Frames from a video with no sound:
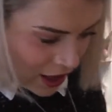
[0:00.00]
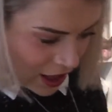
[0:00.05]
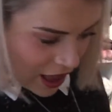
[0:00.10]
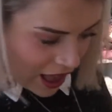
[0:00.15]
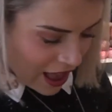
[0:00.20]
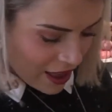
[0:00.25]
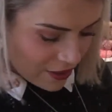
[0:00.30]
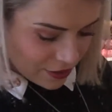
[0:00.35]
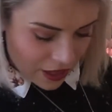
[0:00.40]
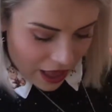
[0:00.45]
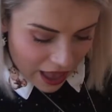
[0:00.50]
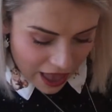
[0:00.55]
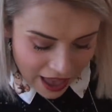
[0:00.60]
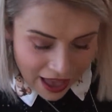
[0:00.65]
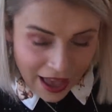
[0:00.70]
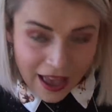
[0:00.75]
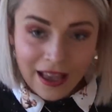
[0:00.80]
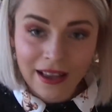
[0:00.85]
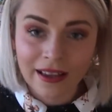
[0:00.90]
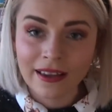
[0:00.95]

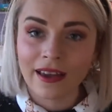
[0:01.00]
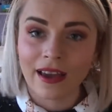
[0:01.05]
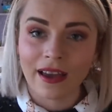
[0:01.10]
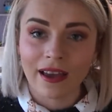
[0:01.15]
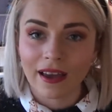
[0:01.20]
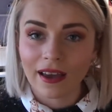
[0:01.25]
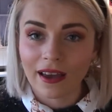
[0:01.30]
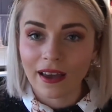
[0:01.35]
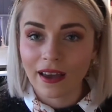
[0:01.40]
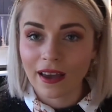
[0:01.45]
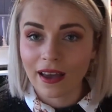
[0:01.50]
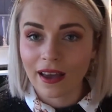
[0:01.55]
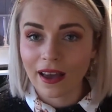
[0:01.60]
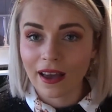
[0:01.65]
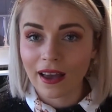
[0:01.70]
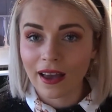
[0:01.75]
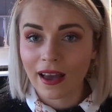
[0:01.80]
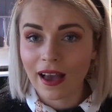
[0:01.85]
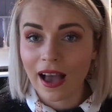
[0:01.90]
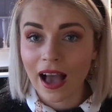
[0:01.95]
I
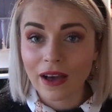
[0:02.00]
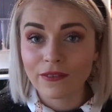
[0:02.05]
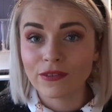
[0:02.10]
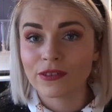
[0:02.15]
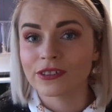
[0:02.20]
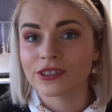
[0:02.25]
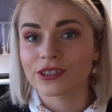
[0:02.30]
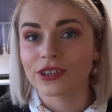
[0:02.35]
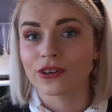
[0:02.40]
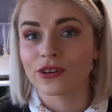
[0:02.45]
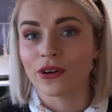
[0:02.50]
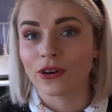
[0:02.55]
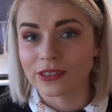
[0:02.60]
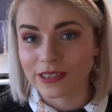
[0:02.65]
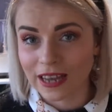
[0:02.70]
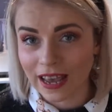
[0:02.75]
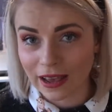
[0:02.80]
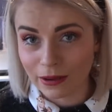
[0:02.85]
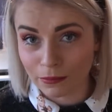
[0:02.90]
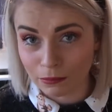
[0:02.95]
haven't
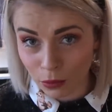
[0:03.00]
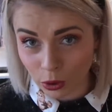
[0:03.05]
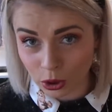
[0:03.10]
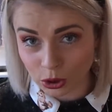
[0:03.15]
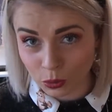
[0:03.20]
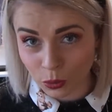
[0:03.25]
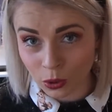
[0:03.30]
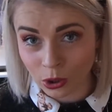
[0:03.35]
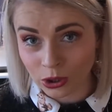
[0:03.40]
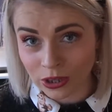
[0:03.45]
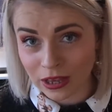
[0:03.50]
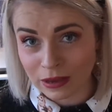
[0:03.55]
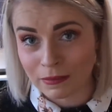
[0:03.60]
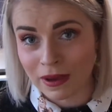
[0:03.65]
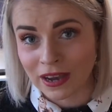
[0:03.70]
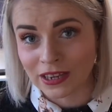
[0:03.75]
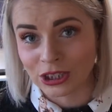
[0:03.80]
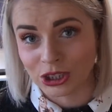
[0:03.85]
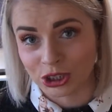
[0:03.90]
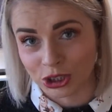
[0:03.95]
got much wool in
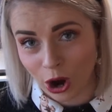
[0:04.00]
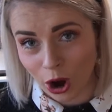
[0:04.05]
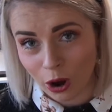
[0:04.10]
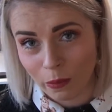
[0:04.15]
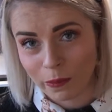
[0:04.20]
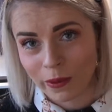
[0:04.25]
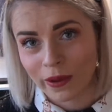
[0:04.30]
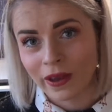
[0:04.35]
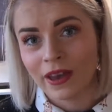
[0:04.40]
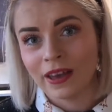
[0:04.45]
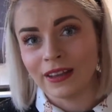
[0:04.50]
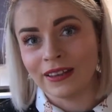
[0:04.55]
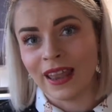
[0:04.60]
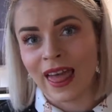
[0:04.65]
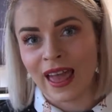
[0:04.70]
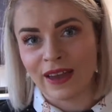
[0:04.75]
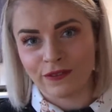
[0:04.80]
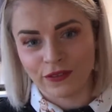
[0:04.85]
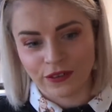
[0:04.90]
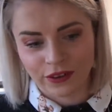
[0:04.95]
my shop
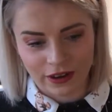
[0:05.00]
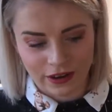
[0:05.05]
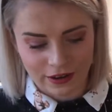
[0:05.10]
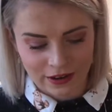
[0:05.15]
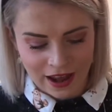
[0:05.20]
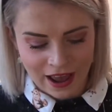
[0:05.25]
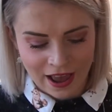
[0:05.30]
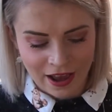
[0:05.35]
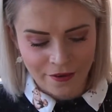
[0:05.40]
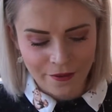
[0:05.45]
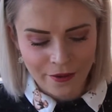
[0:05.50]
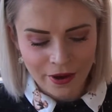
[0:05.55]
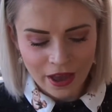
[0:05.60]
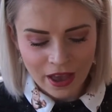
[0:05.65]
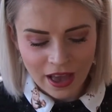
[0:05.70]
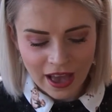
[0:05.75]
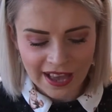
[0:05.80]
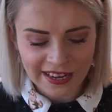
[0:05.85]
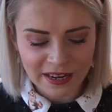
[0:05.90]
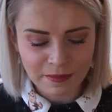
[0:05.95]
left now.
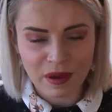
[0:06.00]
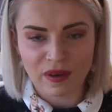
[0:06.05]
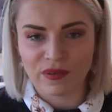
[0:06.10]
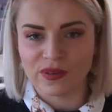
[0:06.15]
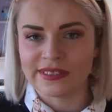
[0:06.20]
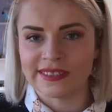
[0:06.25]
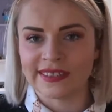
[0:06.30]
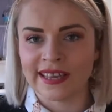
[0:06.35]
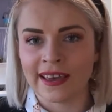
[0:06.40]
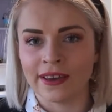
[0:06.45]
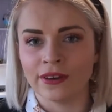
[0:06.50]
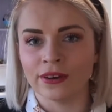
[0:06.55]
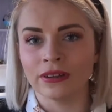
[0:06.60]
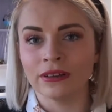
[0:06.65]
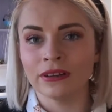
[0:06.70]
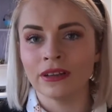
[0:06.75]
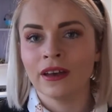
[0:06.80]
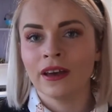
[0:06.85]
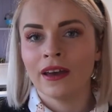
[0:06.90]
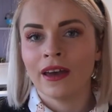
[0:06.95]
I had a bit of a
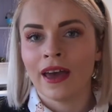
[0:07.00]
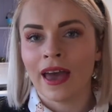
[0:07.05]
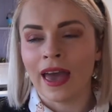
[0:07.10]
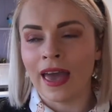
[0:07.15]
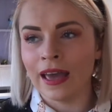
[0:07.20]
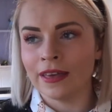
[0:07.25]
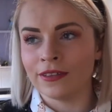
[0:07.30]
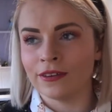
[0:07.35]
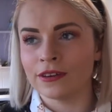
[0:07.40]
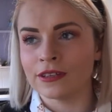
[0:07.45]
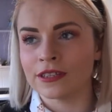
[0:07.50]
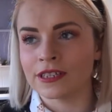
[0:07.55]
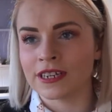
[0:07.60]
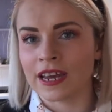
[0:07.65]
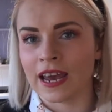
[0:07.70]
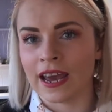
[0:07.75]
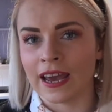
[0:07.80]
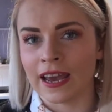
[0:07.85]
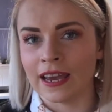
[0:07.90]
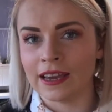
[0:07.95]
sale the other
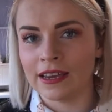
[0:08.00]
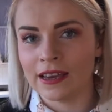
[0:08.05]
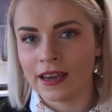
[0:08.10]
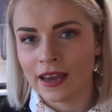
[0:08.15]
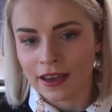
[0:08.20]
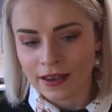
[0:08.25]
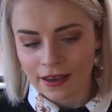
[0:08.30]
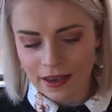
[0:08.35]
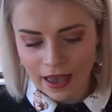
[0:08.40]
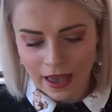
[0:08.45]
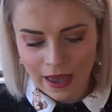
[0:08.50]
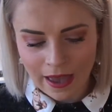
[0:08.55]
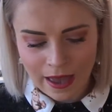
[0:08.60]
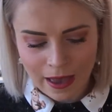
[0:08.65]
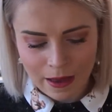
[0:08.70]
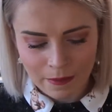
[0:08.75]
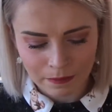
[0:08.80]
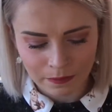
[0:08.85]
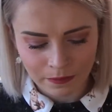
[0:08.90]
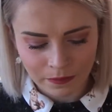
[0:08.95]
day,
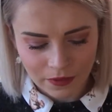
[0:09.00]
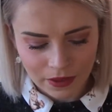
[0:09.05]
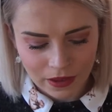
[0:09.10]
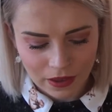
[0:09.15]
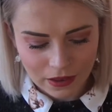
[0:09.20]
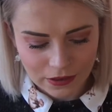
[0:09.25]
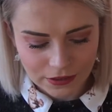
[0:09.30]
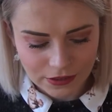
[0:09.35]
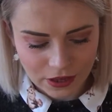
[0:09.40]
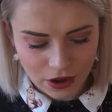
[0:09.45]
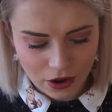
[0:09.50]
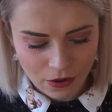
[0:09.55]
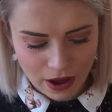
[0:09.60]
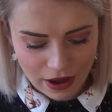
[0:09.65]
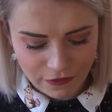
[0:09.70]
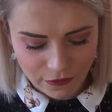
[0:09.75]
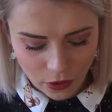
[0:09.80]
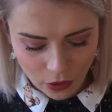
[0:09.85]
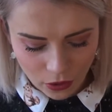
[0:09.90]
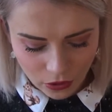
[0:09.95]
so
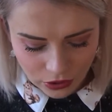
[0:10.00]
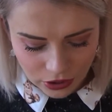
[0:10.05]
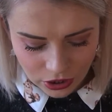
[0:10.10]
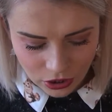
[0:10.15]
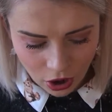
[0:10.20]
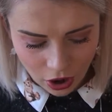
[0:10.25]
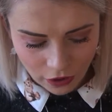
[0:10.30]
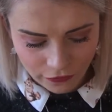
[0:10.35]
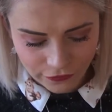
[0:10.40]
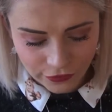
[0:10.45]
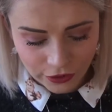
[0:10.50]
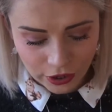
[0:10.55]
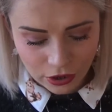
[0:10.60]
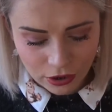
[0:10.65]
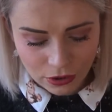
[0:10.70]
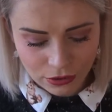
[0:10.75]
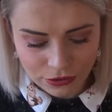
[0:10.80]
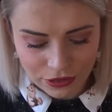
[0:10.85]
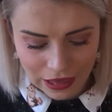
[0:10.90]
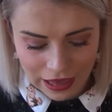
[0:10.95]
I've only got a
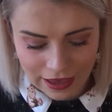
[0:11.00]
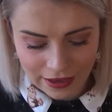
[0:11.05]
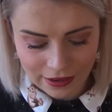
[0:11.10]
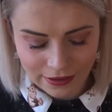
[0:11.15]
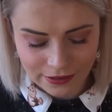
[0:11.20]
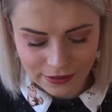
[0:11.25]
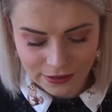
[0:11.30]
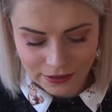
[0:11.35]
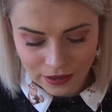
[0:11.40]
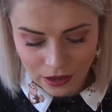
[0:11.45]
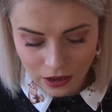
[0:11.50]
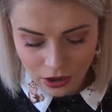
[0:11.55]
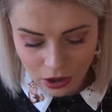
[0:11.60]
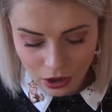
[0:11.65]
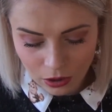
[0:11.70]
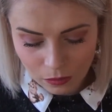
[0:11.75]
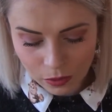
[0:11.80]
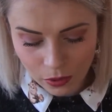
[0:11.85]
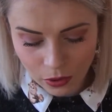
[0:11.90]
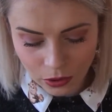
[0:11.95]
few things,
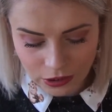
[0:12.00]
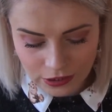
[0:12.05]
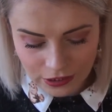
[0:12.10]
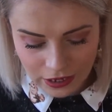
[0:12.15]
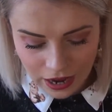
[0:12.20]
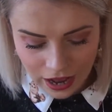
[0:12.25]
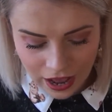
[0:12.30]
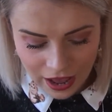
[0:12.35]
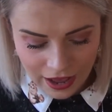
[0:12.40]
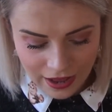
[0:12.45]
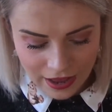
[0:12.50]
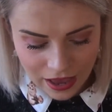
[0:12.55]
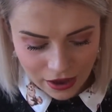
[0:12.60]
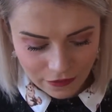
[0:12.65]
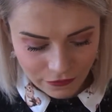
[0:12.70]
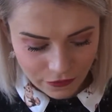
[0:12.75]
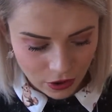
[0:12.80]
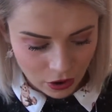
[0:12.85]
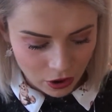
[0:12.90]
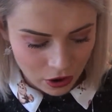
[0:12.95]
but I
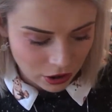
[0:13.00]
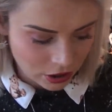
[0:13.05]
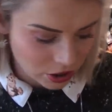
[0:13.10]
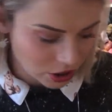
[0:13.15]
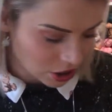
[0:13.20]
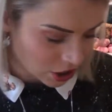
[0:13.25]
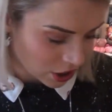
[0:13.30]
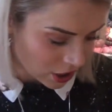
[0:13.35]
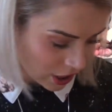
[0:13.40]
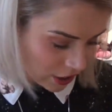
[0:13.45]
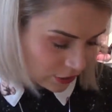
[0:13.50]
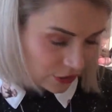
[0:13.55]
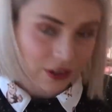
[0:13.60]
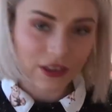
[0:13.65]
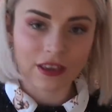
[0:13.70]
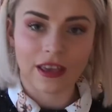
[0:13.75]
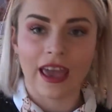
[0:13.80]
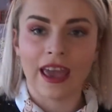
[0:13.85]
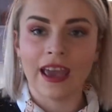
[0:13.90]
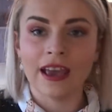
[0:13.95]
have got the
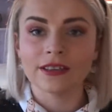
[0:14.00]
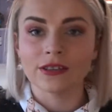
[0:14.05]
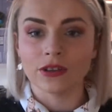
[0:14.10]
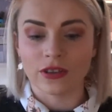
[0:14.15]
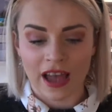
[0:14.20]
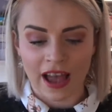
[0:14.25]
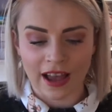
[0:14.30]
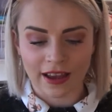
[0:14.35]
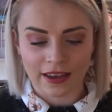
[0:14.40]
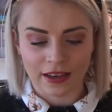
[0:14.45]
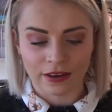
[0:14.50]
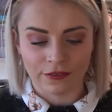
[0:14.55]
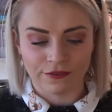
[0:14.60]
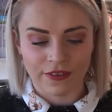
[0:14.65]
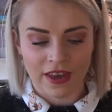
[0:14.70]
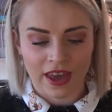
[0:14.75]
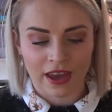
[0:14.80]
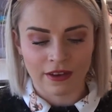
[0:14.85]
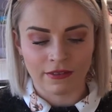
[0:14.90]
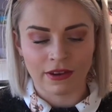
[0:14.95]
Hazel Catkin
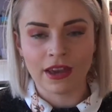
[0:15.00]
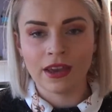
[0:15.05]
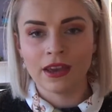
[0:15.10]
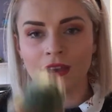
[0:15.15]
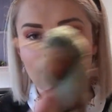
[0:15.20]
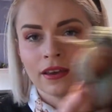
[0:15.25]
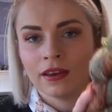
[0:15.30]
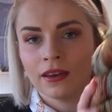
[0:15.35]
Fairy,